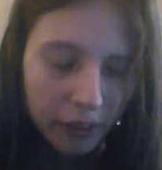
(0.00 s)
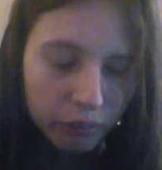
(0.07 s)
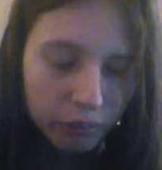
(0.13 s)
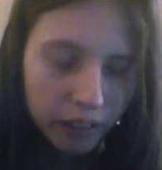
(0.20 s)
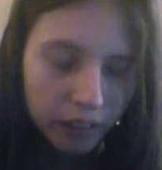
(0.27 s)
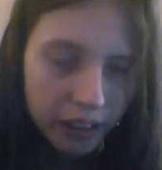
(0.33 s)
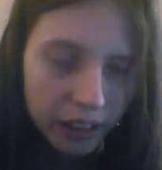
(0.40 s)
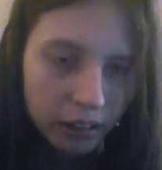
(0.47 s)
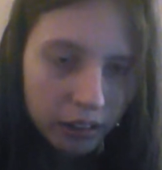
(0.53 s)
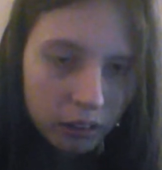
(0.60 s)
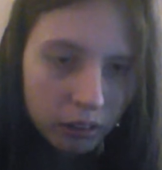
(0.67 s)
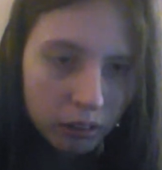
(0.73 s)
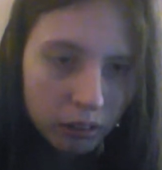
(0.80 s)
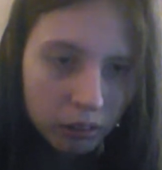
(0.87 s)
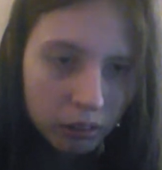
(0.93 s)

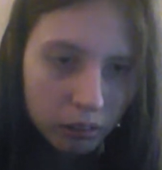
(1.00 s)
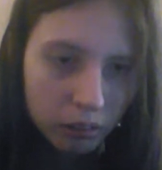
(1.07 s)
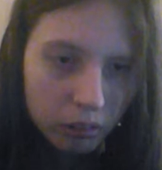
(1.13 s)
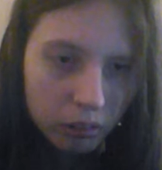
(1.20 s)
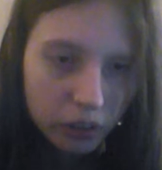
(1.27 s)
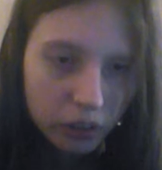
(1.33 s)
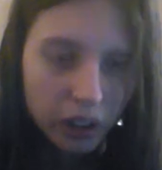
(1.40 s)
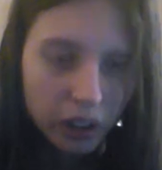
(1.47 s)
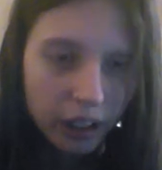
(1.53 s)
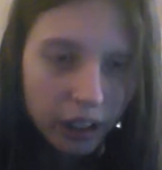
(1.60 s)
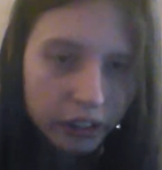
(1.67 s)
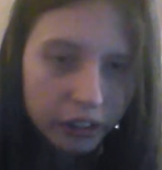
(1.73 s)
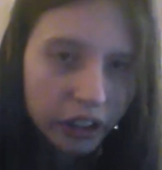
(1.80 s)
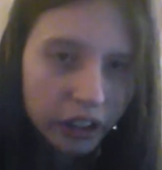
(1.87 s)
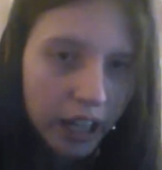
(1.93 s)
reading
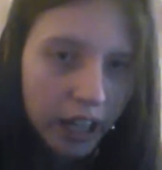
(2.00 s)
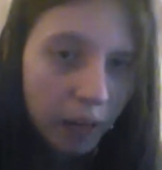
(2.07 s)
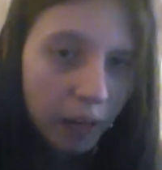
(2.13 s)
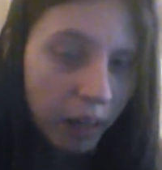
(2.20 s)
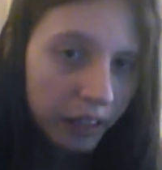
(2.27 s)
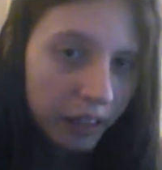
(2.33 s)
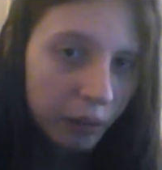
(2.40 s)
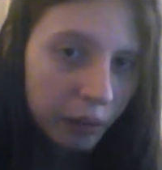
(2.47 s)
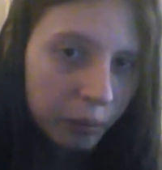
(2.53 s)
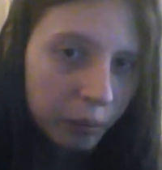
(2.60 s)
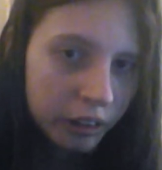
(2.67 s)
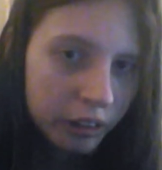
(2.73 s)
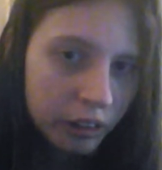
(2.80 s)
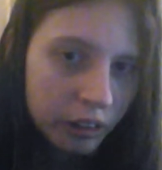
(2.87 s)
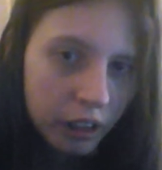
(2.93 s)
slash how I do
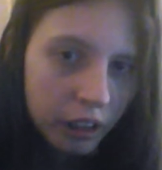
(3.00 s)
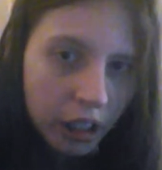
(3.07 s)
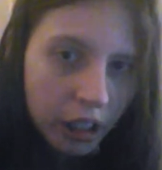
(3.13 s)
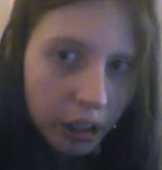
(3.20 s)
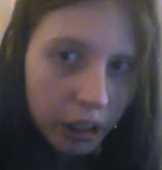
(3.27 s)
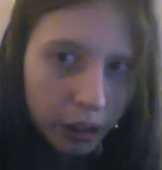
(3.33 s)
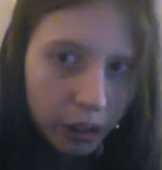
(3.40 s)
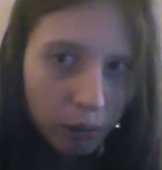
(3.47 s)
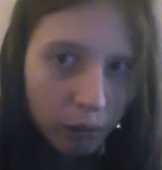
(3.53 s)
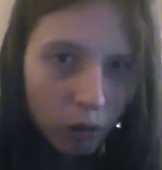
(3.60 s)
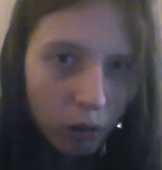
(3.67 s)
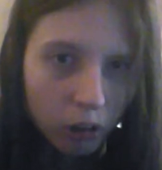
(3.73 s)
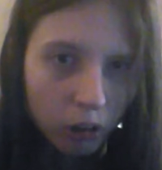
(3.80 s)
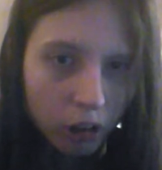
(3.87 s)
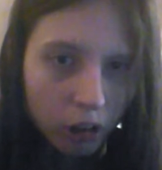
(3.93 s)
it. There
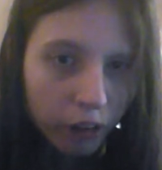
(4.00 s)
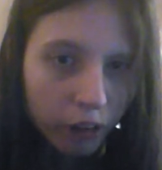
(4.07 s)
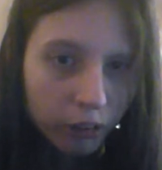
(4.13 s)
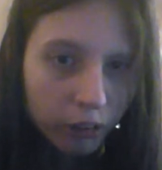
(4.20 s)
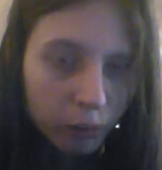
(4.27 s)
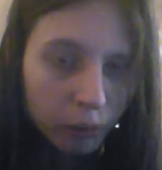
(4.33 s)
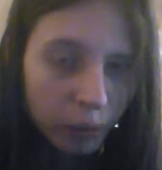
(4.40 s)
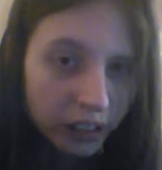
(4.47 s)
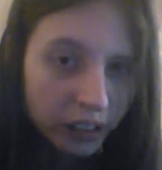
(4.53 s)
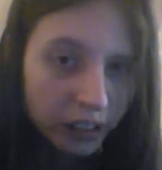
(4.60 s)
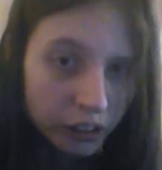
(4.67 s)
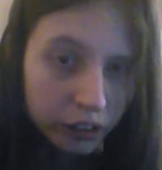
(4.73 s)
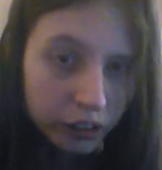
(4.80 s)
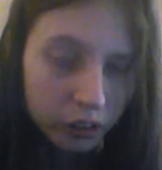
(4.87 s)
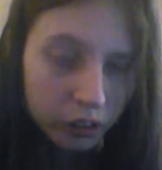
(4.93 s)
are other
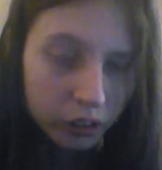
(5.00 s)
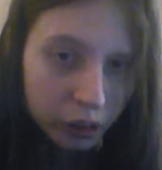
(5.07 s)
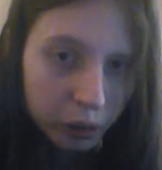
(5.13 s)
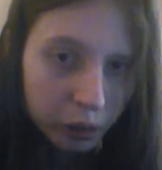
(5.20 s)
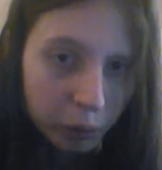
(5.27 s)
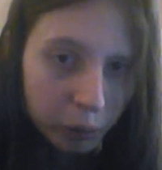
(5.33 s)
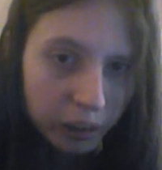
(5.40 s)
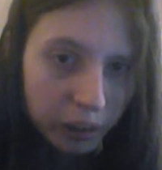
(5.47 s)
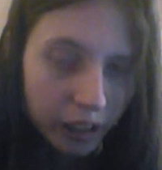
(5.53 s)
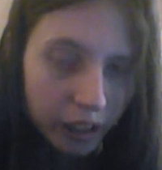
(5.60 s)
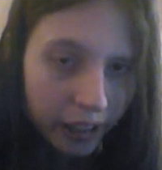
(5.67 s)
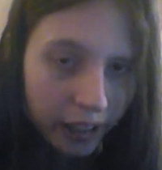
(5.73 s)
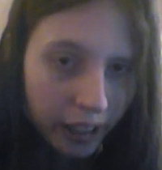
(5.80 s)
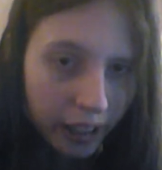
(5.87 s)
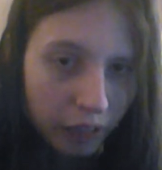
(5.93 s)
ways to do it.
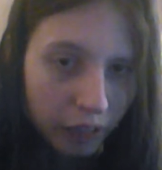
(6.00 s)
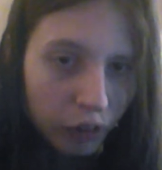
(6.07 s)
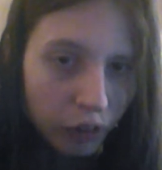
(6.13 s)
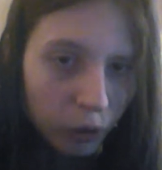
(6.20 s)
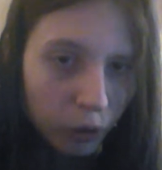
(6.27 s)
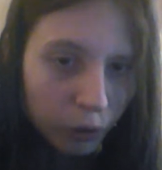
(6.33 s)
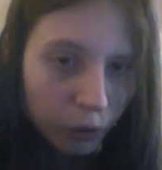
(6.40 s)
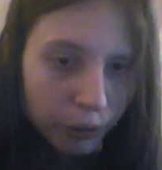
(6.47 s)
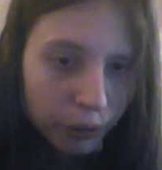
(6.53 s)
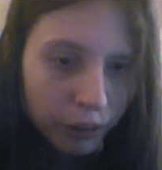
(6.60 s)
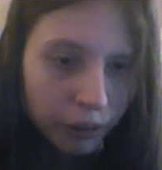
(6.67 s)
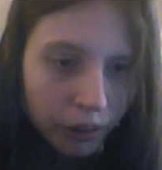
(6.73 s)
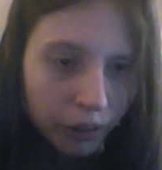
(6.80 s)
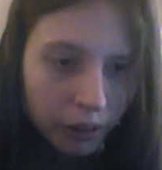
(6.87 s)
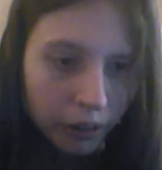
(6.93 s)
I have heard.
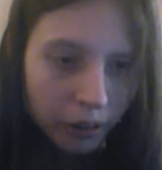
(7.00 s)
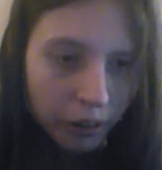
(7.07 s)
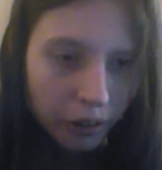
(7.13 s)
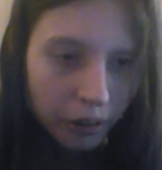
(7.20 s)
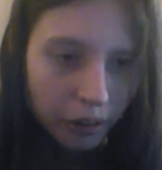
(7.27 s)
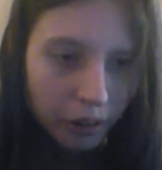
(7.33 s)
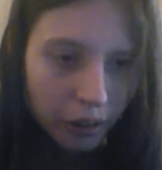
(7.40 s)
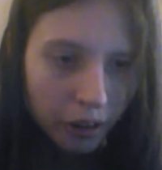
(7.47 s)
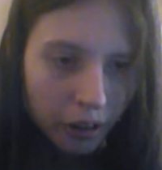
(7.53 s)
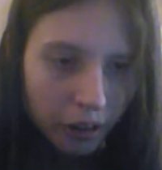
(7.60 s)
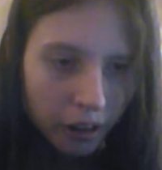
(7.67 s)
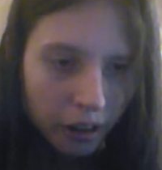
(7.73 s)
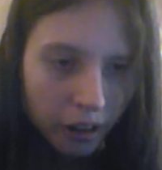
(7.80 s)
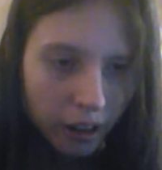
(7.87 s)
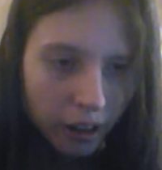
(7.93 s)

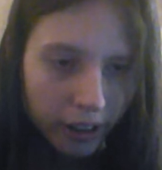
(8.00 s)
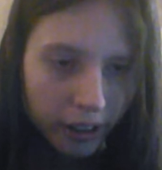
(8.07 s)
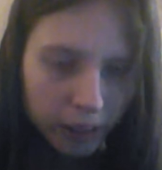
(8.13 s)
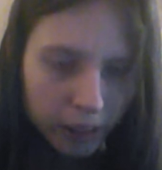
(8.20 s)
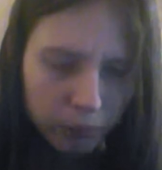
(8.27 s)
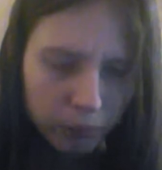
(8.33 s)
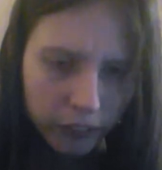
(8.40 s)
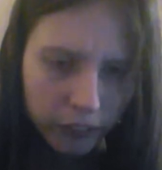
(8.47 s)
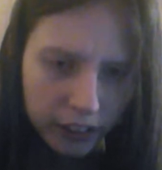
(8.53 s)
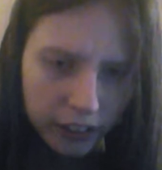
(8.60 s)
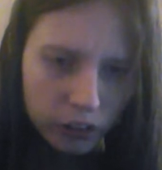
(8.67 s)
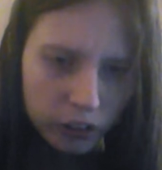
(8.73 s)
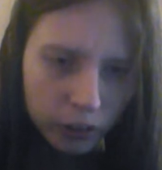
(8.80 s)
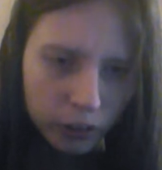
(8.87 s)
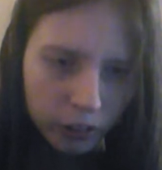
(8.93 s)
I am pretty
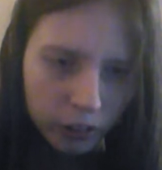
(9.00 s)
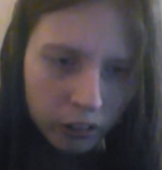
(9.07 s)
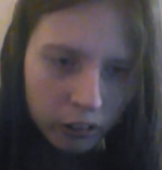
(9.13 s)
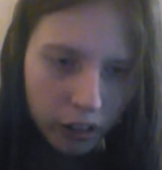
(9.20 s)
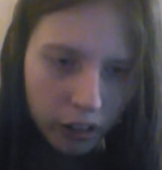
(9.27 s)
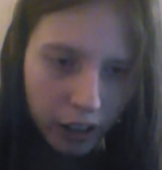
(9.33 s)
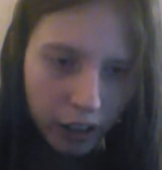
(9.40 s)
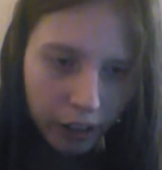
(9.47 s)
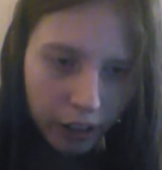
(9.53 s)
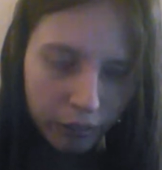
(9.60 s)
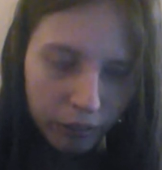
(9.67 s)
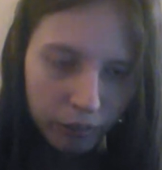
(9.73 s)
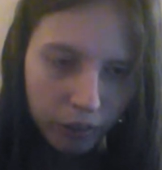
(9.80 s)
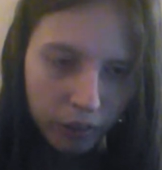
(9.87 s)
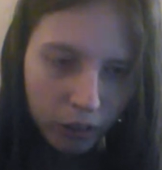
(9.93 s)
sure I've
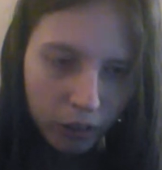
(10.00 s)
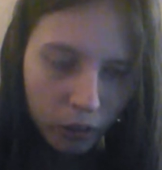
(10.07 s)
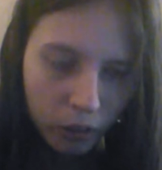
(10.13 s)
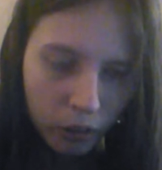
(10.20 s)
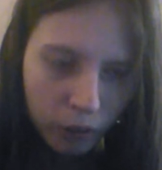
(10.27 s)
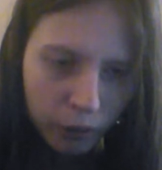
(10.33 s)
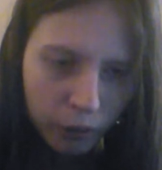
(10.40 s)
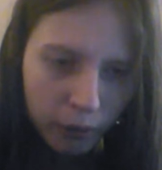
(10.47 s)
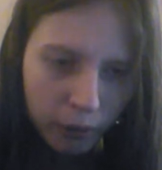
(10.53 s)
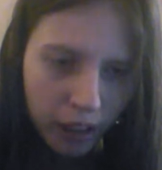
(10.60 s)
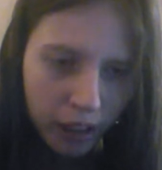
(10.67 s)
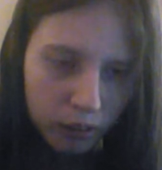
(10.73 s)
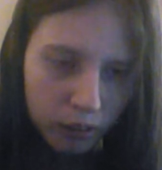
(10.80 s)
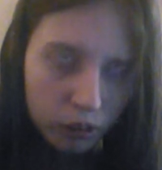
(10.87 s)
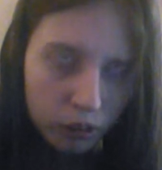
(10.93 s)
heard of
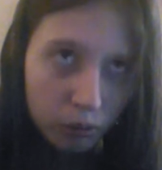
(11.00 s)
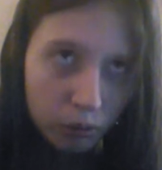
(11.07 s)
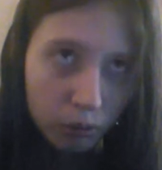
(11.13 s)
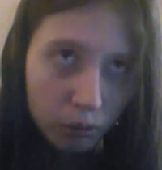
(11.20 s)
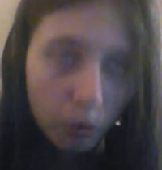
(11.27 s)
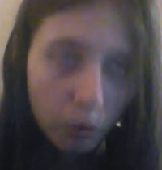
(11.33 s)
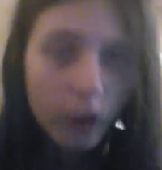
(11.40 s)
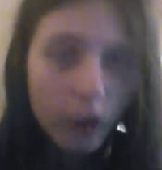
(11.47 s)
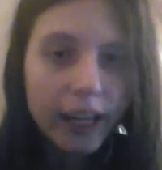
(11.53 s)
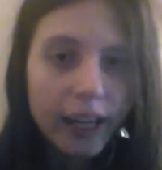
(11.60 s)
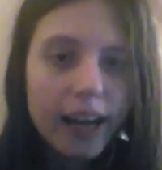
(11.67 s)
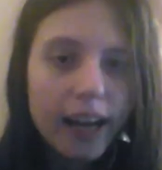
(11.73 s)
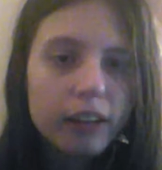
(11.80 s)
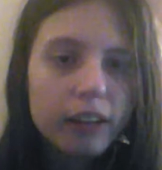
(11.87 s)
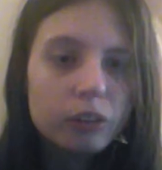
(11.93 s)
how to. Well, I
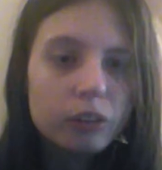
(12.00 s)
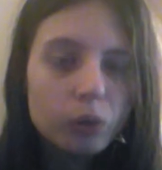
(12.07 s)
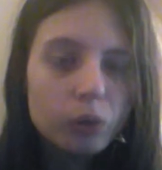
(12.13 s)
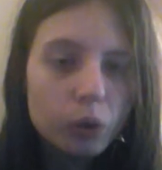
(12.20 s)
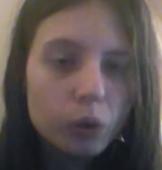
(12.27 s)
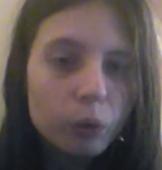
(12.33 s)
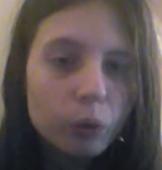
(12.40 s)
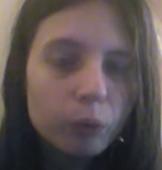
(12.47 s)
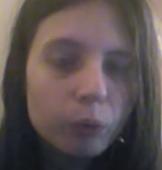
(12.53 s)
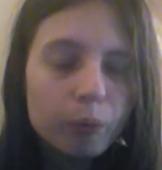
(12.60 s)
had to.